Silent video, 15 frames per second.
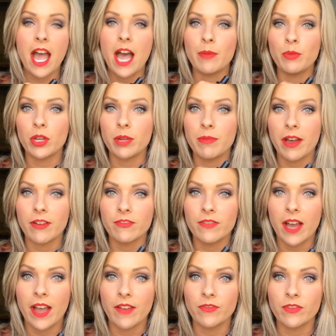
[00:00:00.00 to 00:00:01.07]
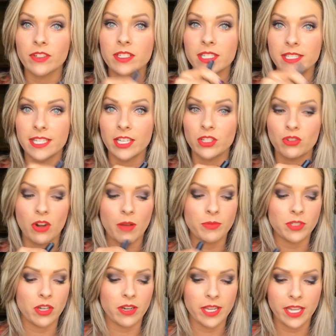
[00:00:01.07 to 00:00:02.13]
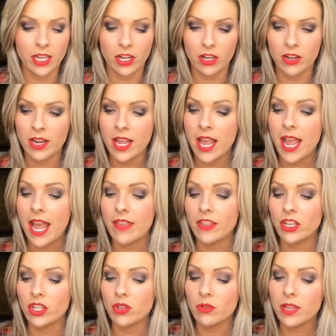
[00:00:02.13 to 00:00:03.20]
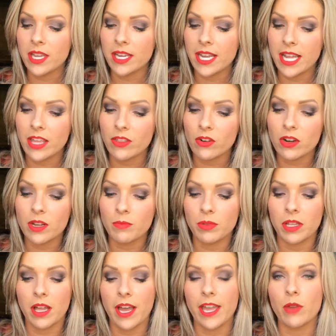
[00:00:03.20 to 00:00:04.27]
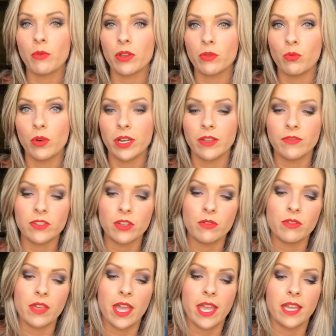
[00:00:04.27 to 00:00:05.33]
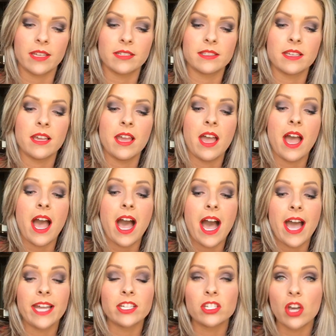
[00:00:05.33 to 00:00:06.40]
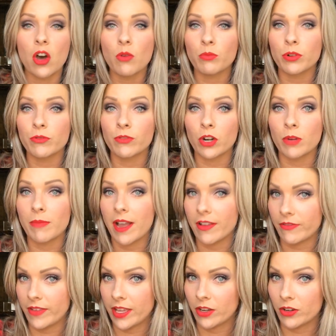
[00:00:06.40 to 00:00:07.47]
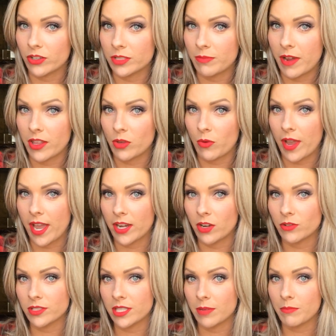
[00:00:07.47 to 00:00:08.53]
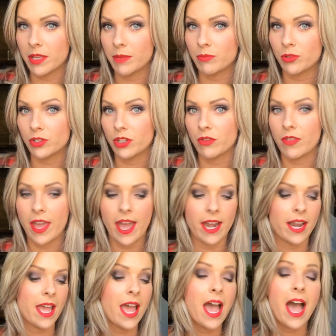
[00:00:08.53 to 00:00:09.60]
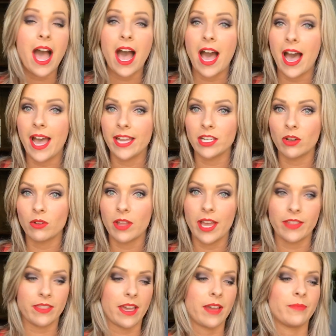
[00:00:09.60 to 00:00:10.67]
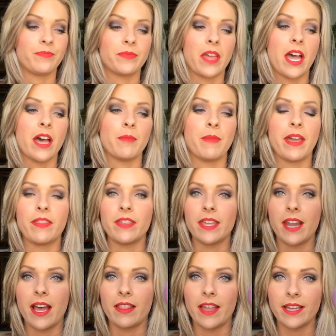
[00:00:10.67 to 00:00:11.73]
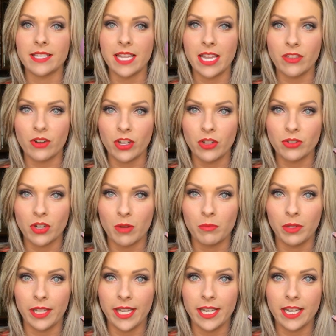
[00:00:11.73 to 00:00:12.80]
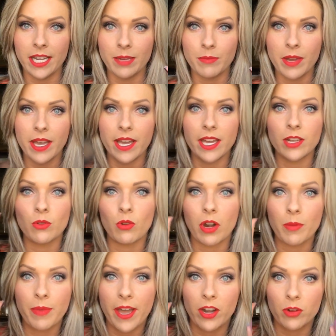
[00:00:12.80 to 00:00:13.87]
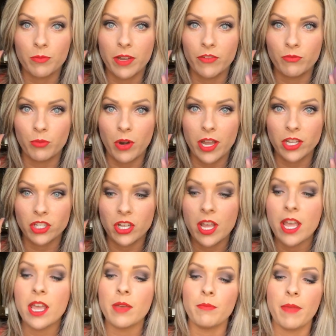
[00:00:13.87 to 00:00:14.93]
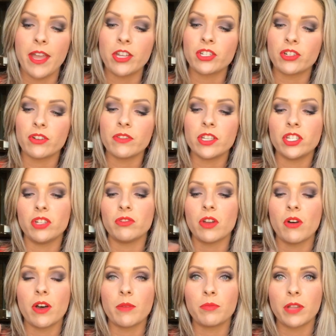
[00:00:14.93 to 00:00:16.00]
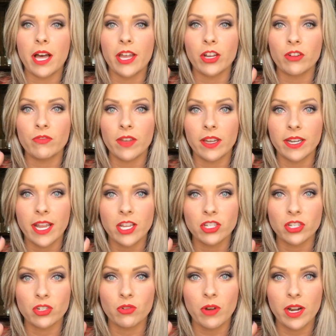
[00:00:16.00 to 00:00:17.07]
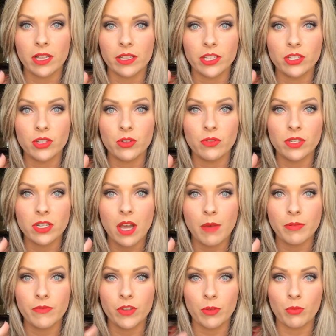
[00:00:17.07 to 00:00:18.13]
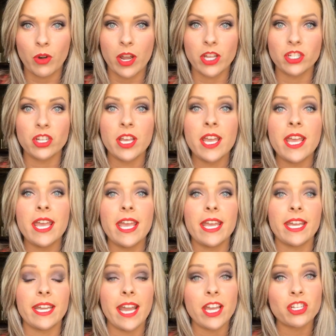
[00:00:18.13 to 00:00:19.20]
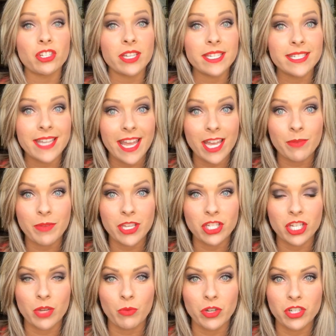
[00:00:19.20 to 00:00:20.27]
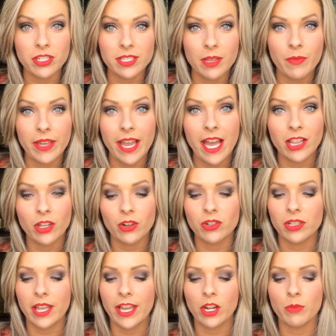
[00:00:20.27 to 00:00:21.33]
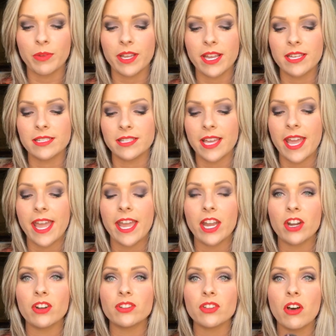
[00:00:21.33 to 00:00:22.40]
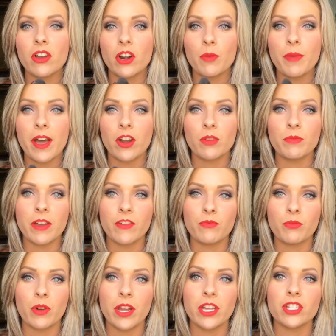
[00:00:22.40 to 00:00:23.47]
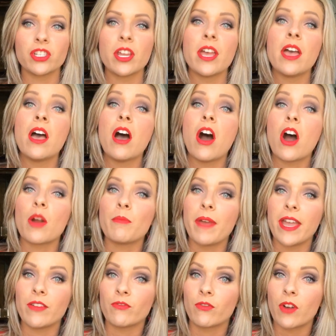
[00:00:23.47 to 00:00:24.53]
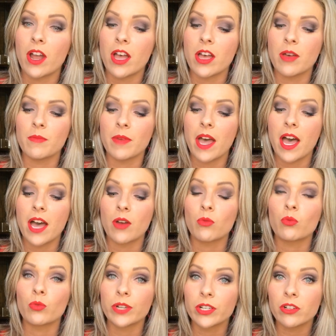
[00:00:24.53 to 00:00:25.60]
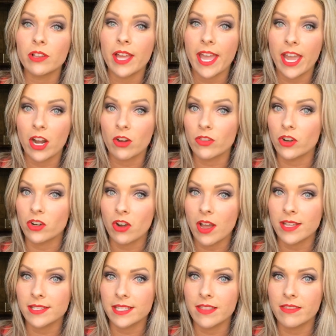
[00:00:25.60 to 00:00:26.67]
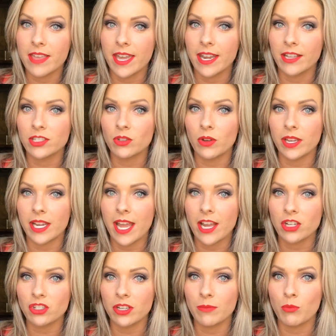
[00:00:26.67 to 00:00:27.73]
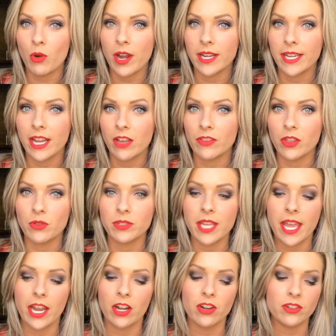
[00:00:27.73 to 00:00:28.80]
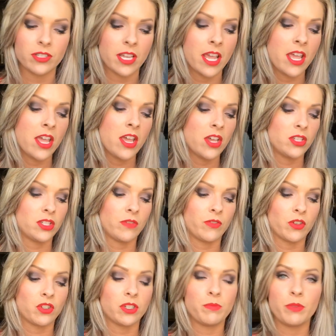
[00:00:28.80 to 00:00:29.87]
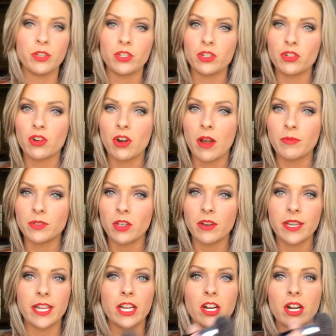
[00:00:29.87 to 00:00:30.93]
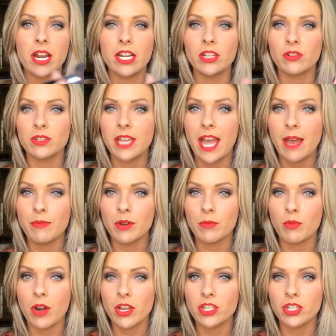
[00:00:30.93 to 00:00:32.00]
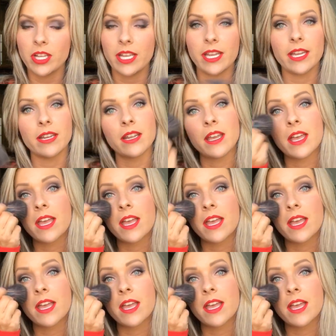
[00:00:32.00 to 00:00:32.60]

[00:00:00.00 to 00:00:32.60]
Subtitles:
I put about 5 to 6 drops on here, and then you can either apply it with one of two things. I don't prefer my fingers, by the way. I know some people do that. I don't like that method. I like to either use our blending bud or our powder puff brush. Make sure that you don't apply your foundation directly to the top of your brush. It can actually damage it, which is something I learned later, because the hairs on our powder puff brush are made from real hair. They're not synthetic, so it can actually break down those hairs. So if you'll just put your drops on here and you'll dab your brush in,